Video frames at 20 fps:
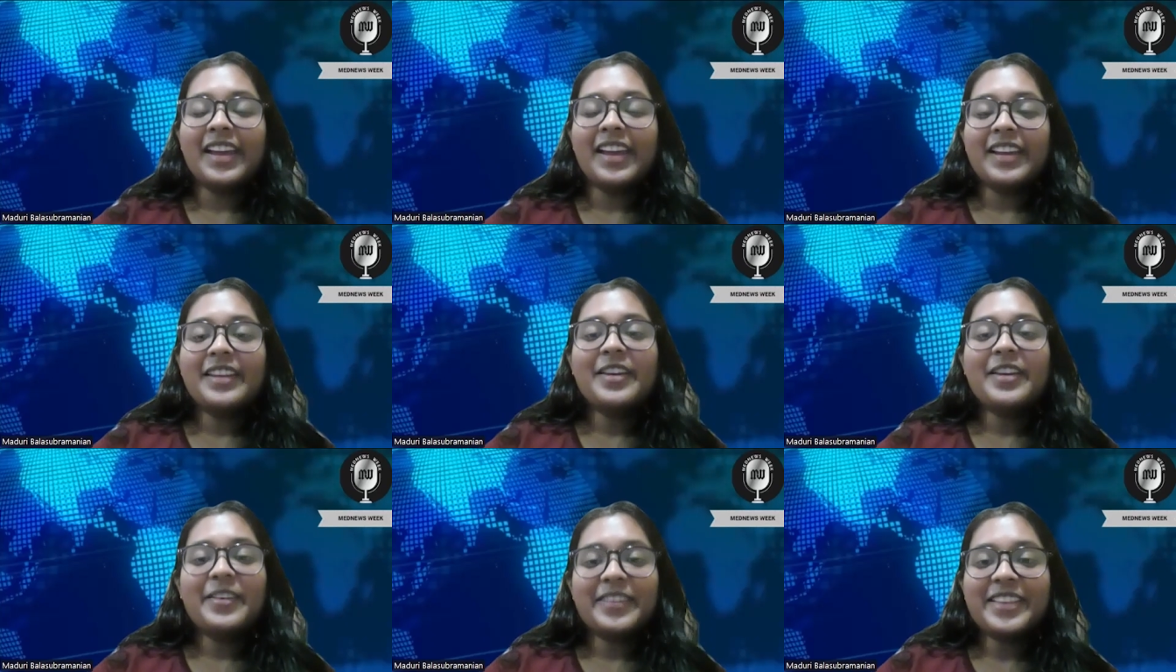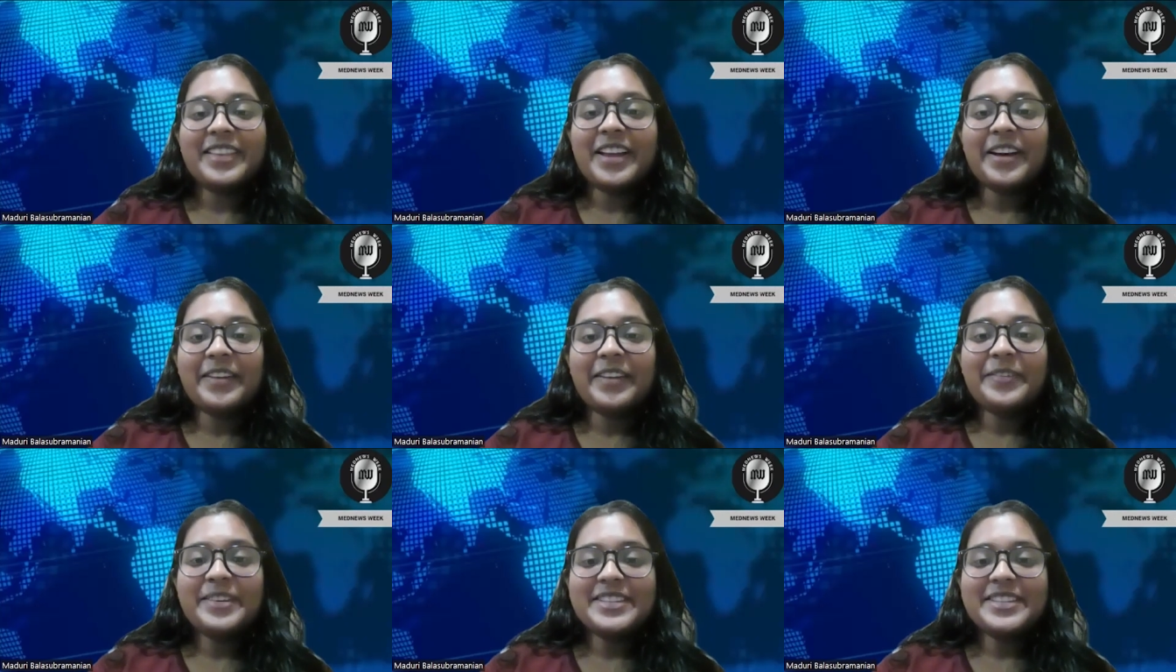No,
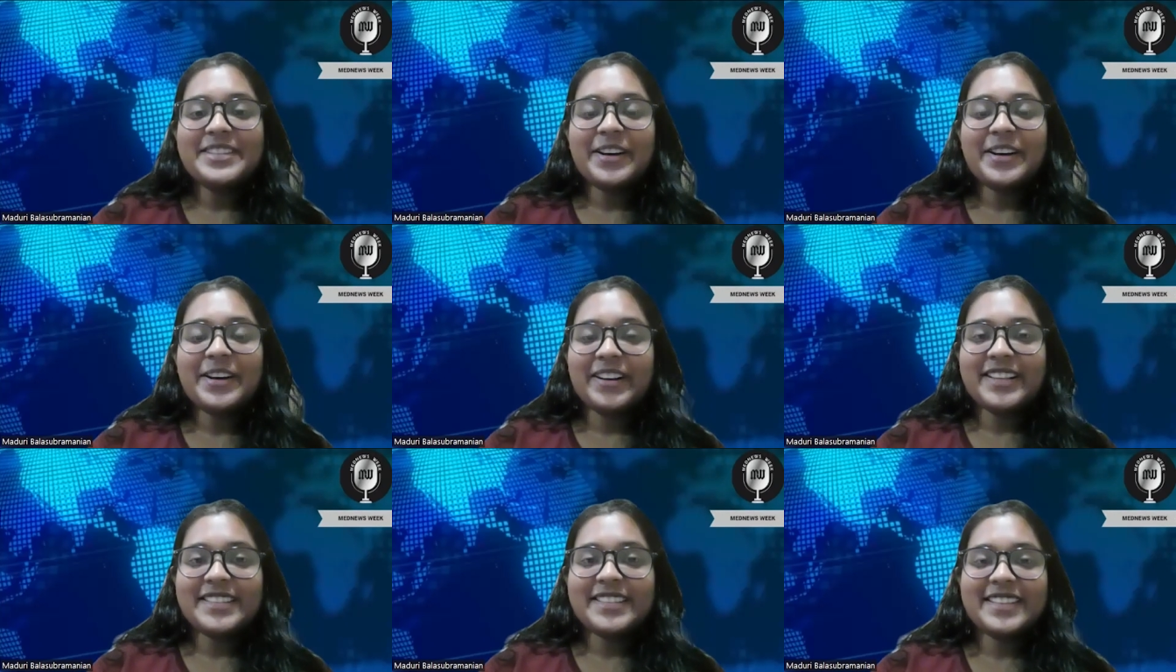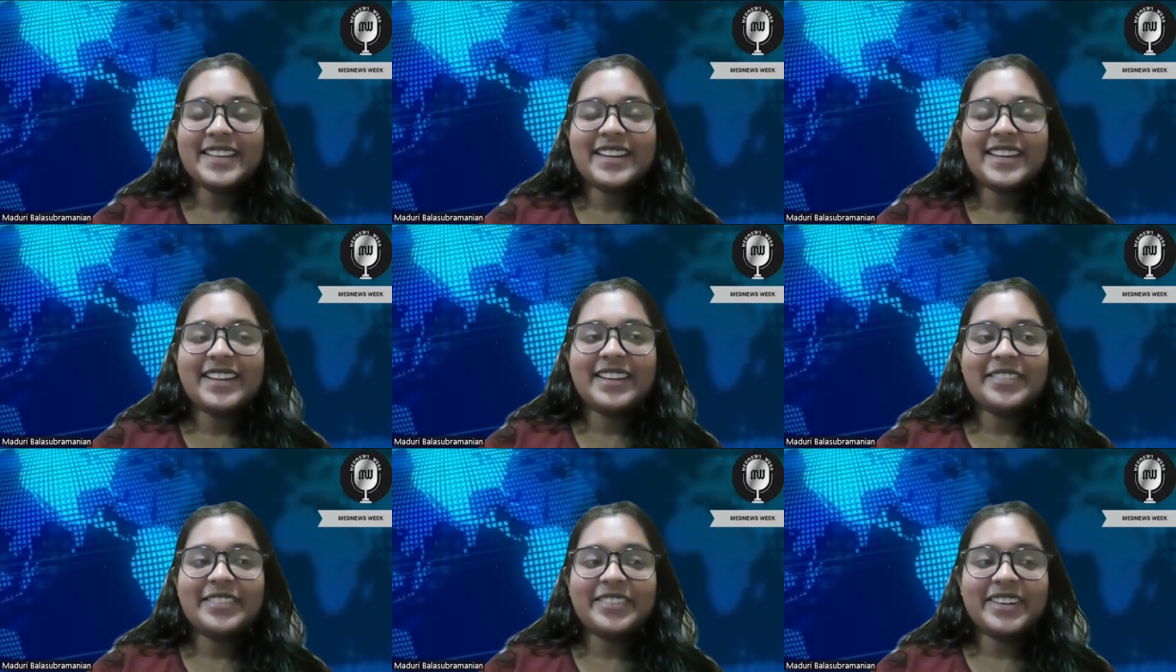that was
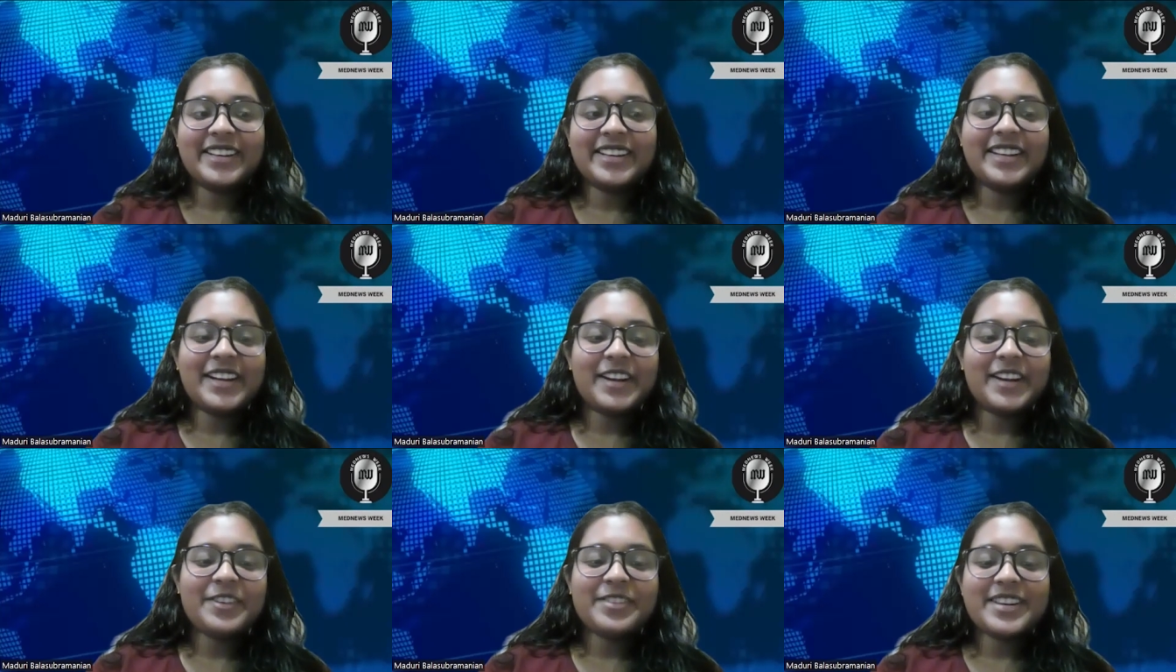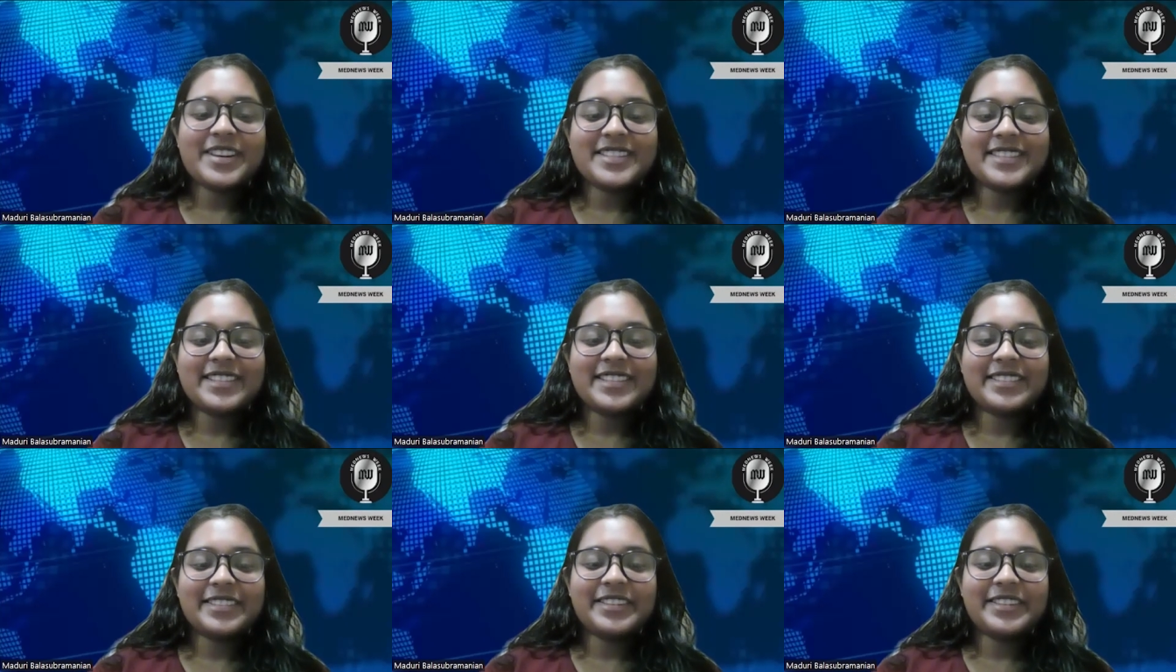honestly really
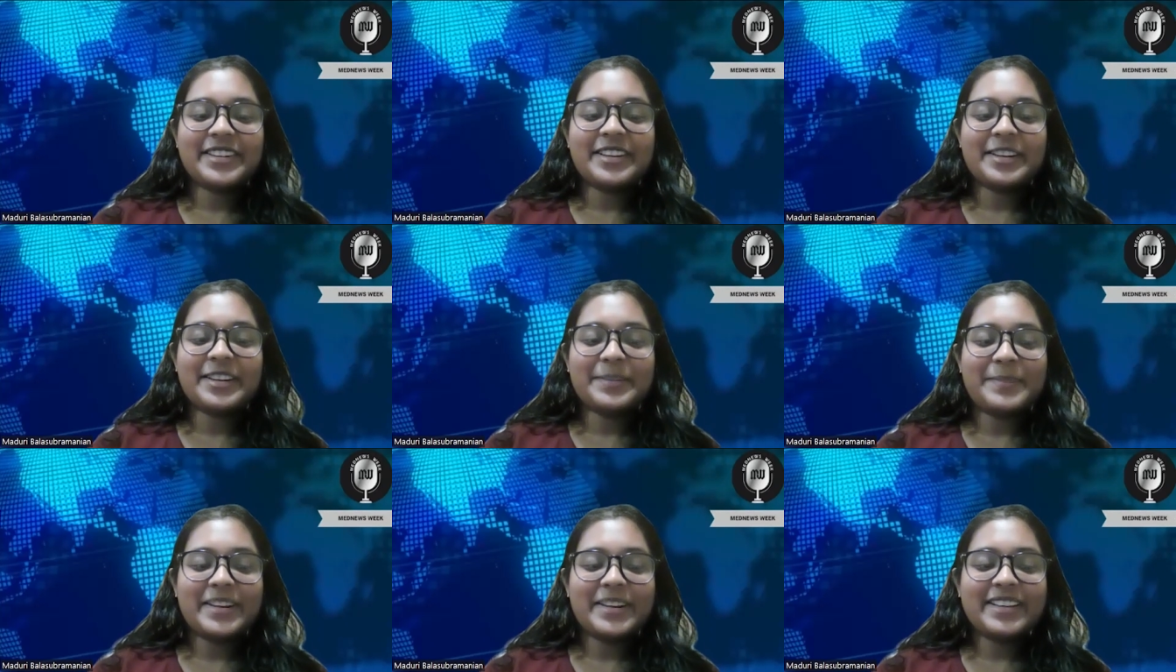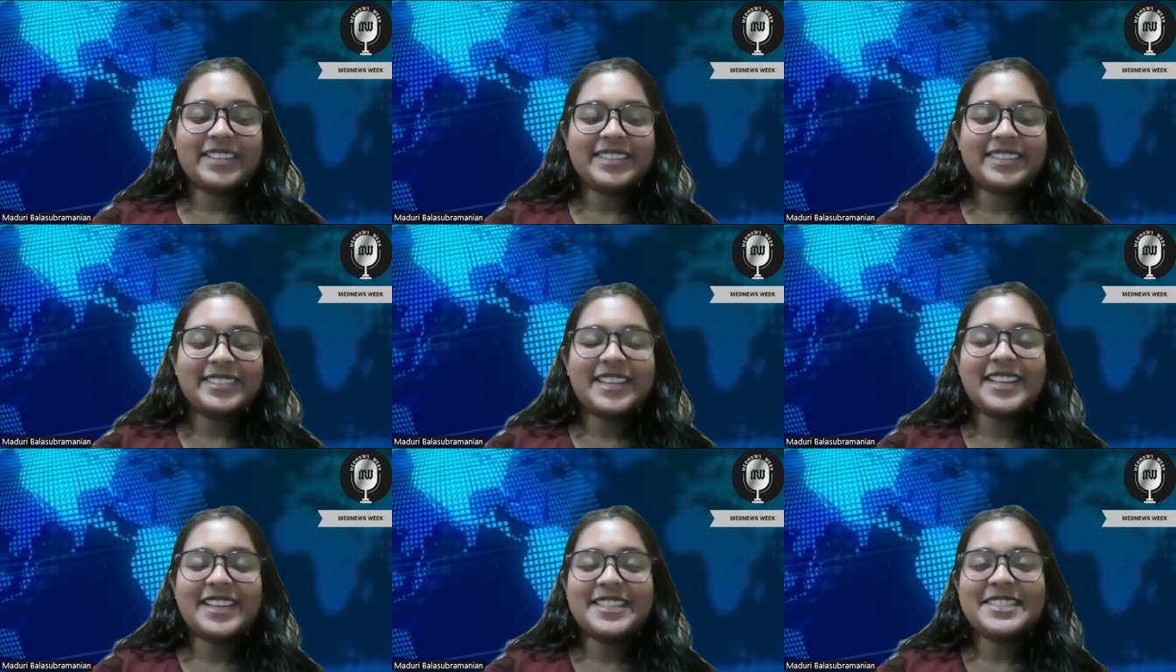interesting to hear,
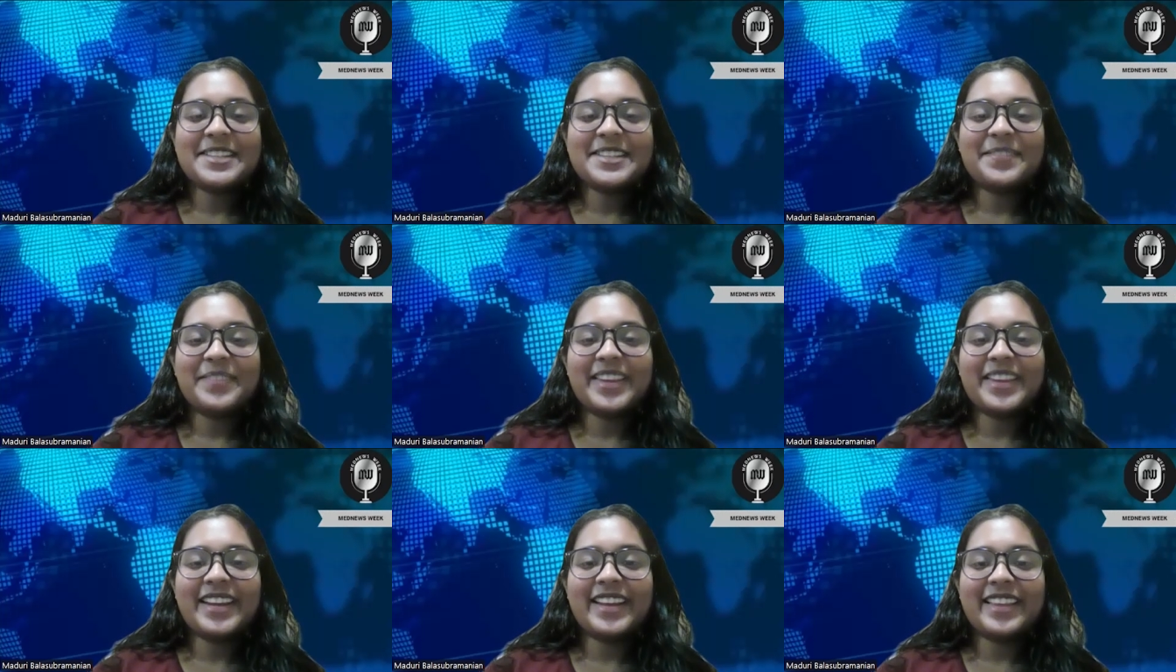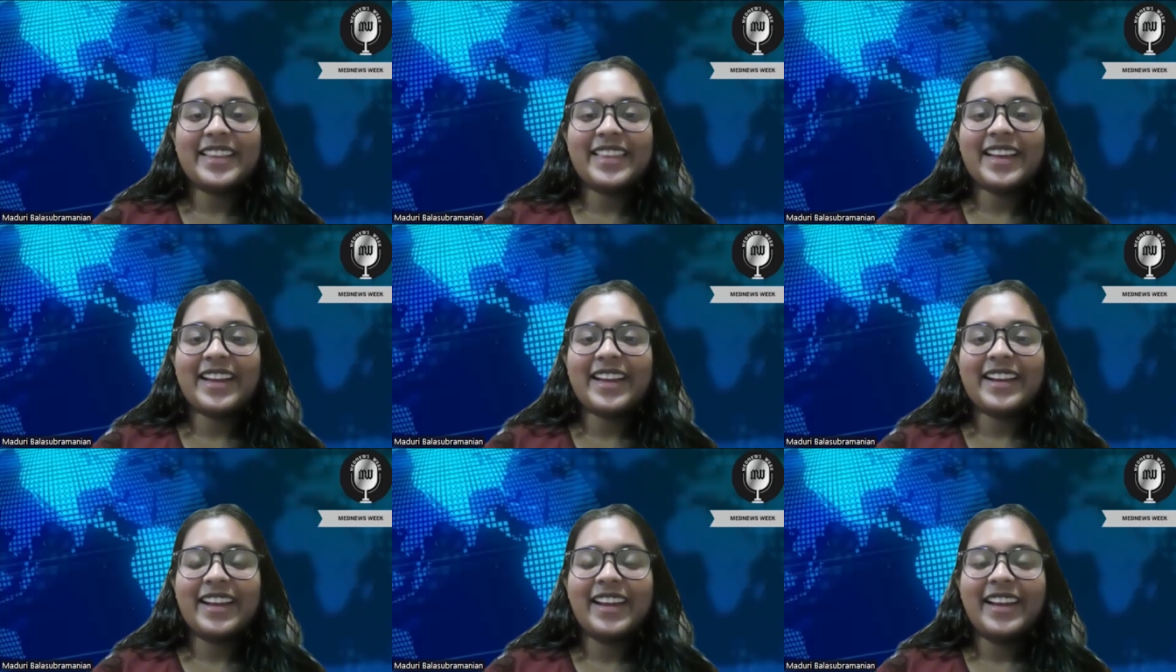because that's something
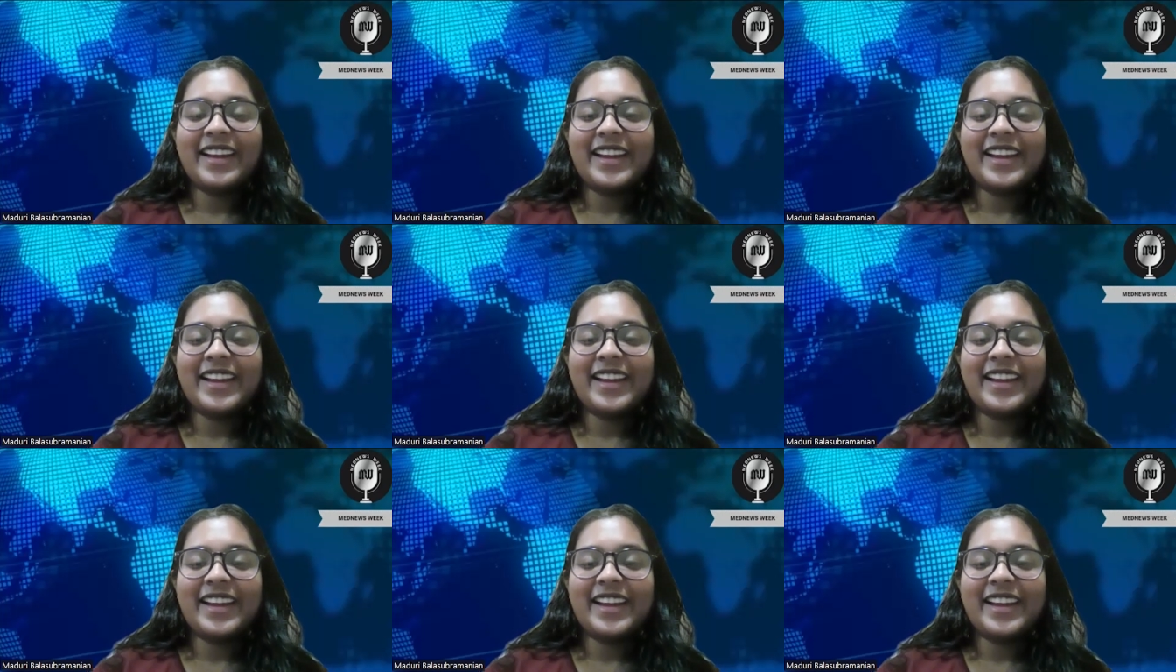that